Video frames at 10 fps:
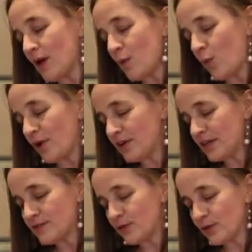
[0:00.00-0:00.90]
one
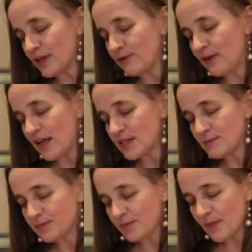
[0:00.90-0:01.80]
is for E flat
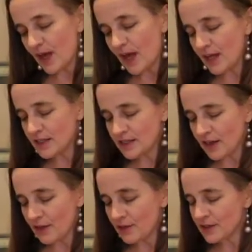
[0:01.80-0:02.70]
and the
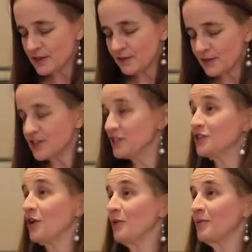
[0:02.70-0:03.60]
other is for D
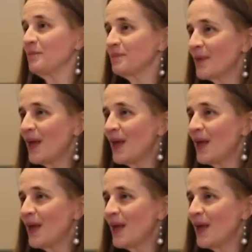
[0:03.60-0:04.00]
sharp.